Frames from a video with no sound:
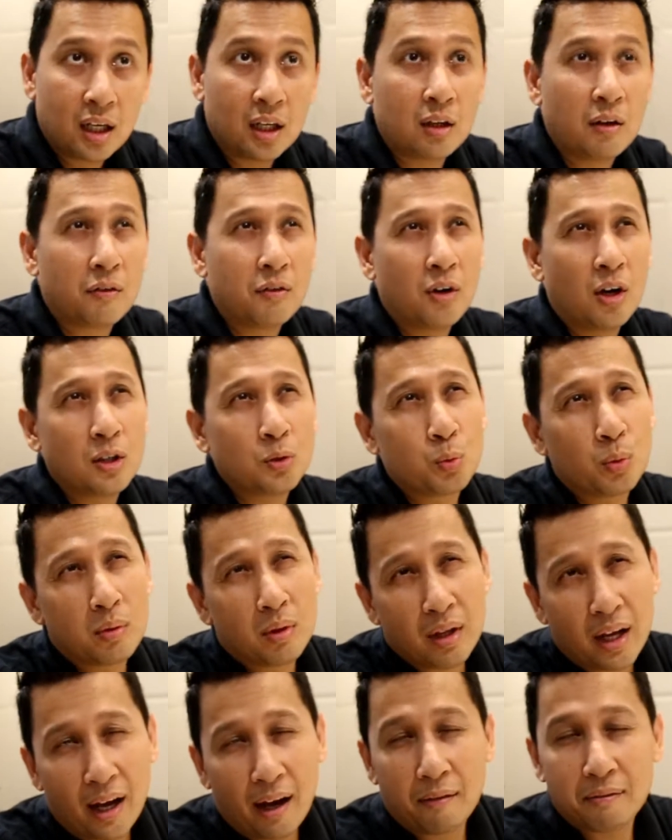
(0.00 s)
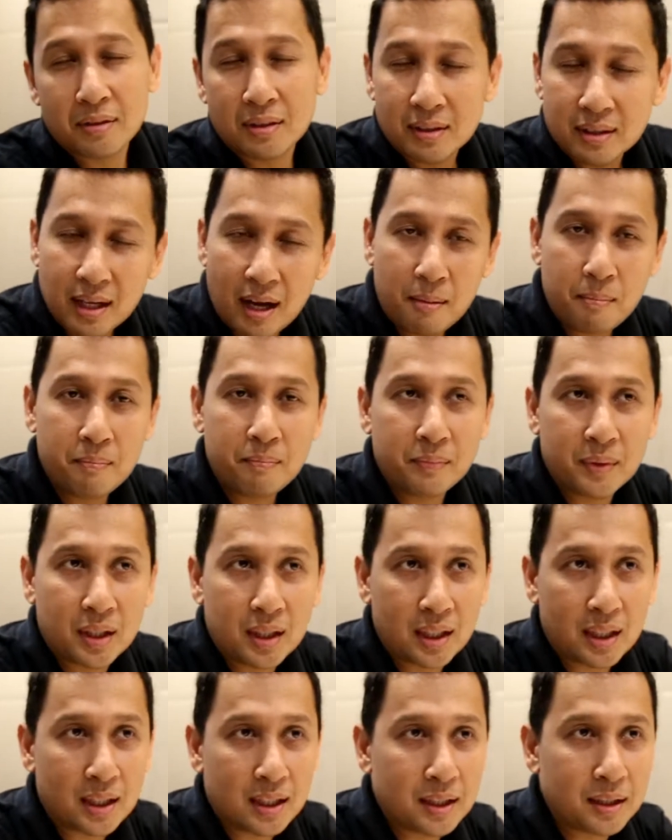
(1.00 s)
And of course we will have some
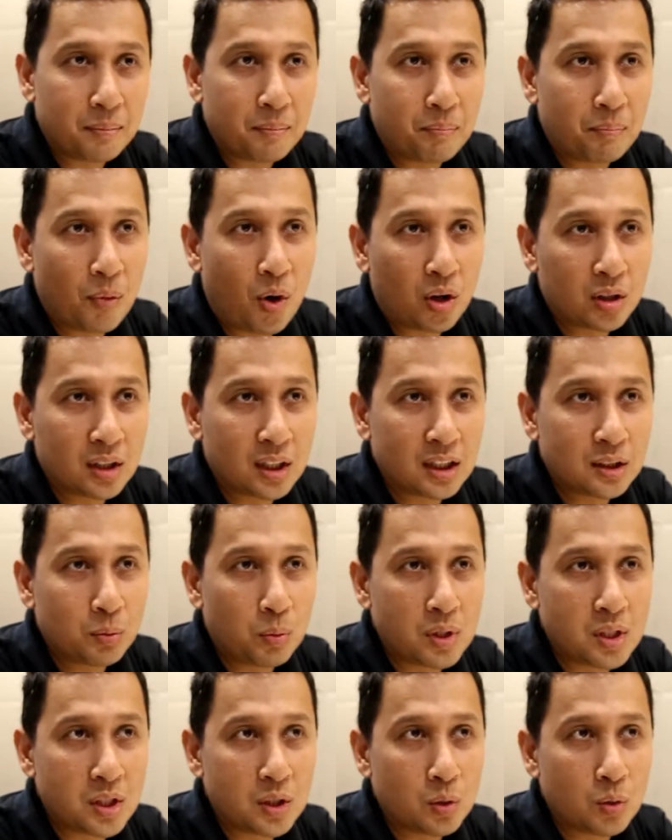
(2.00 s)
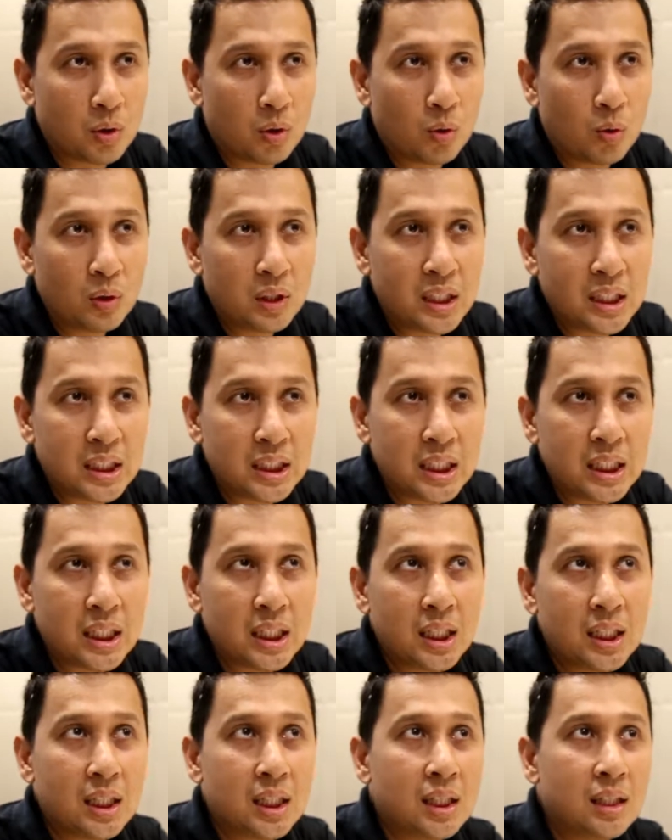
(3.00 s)
models which you only
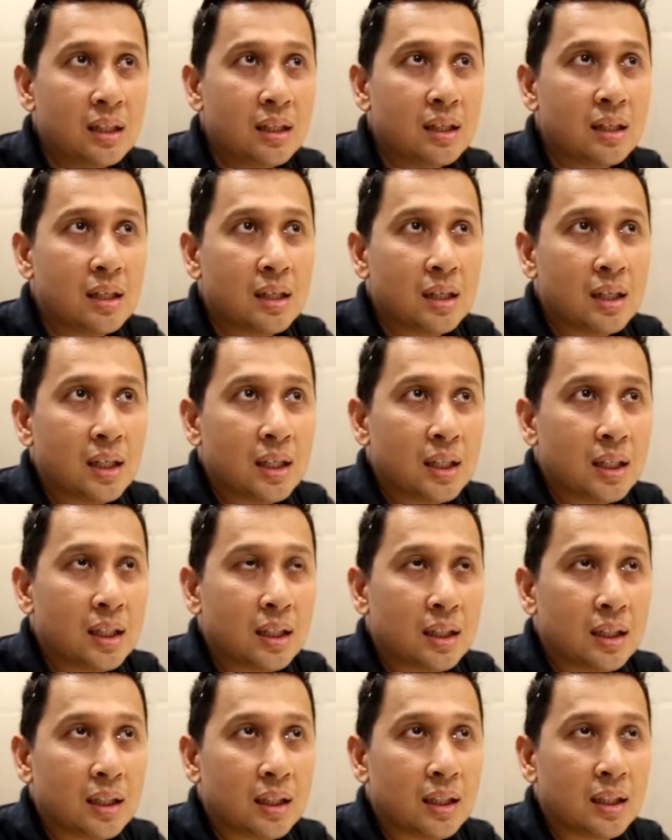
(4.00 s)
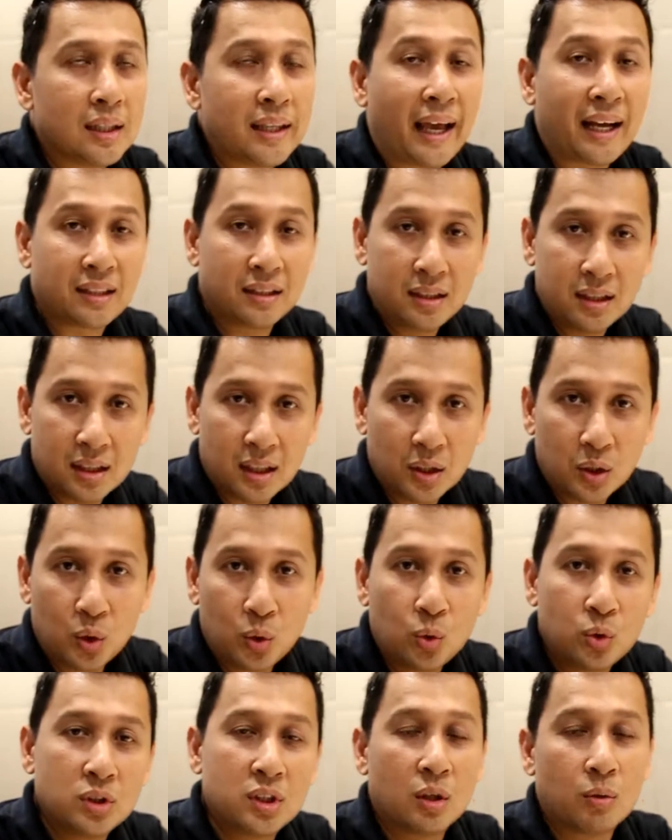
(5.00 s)
see next year,
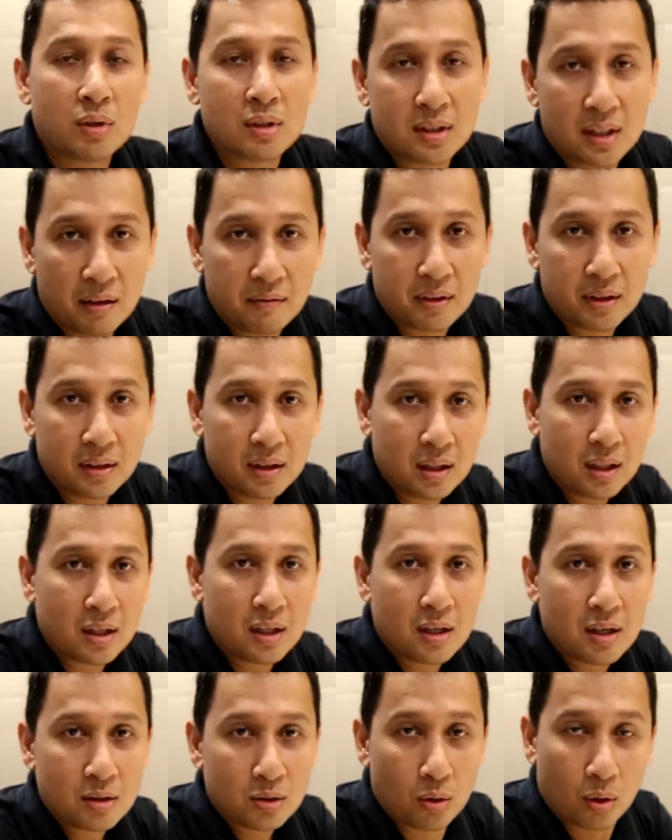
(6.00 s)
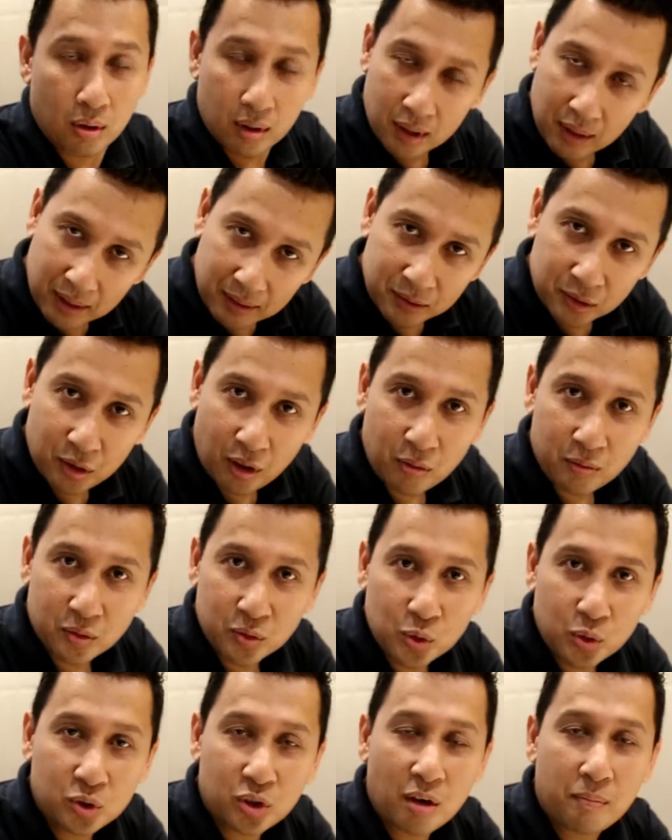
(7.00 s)
2017. So
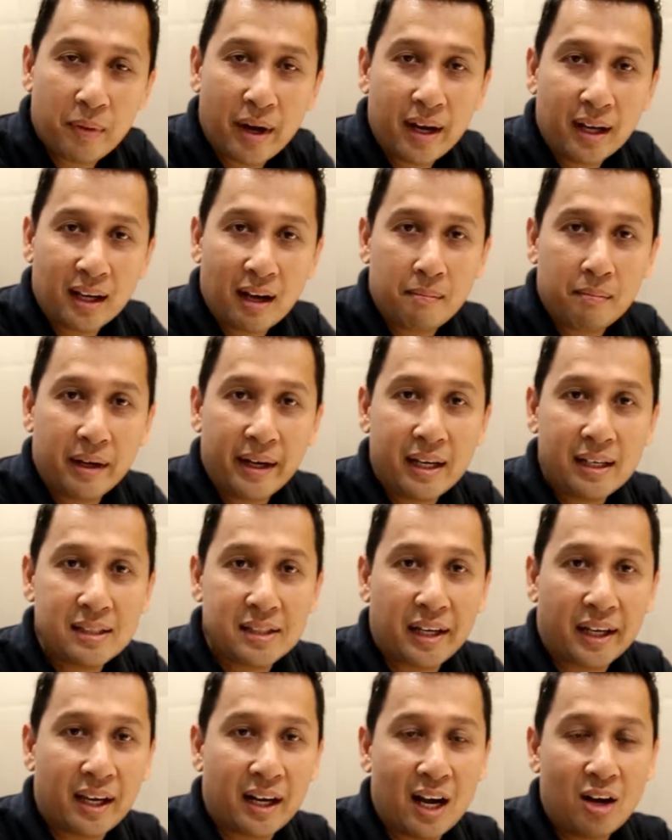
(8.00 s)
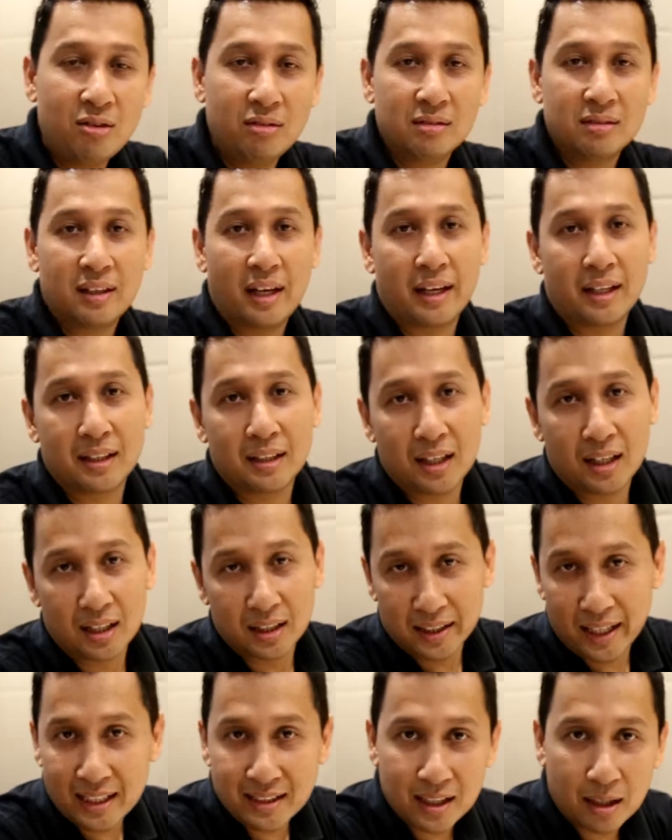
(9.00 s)
drop by, come by and check it out
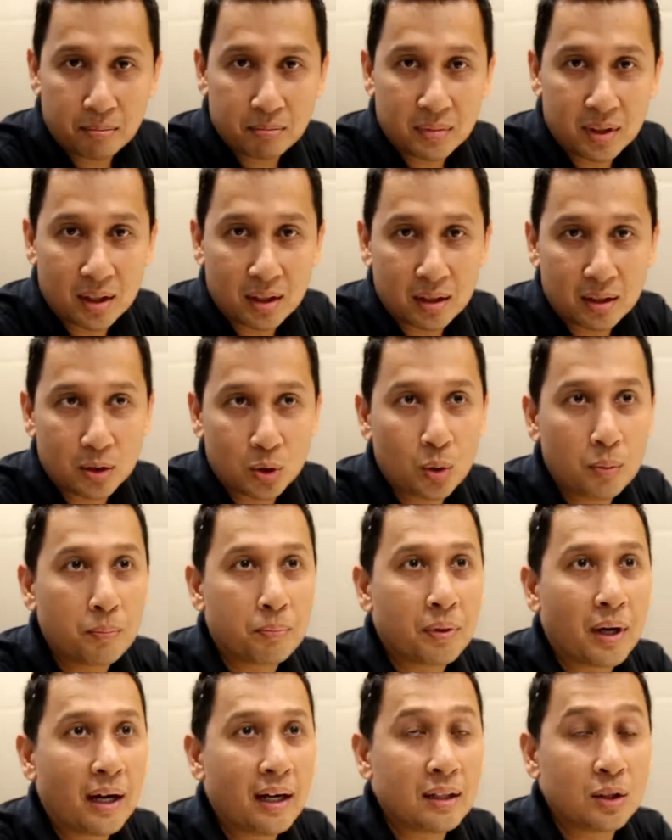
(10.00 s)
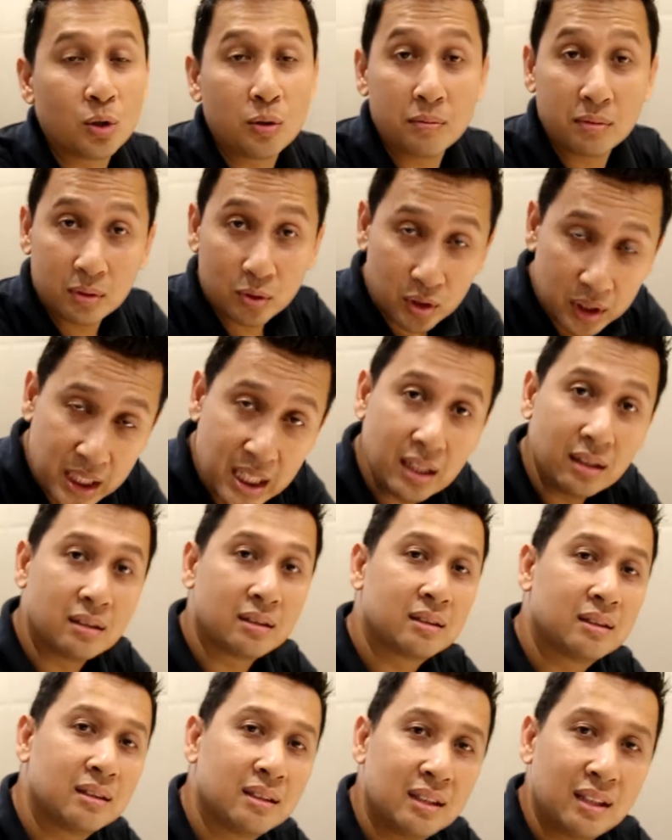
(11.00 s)
and get some good
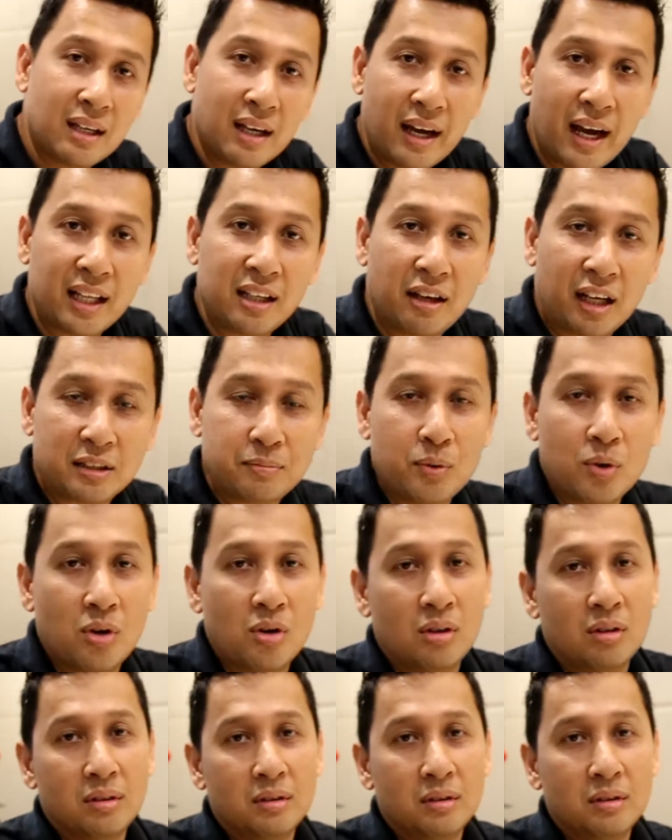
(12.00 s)
deals at the expo.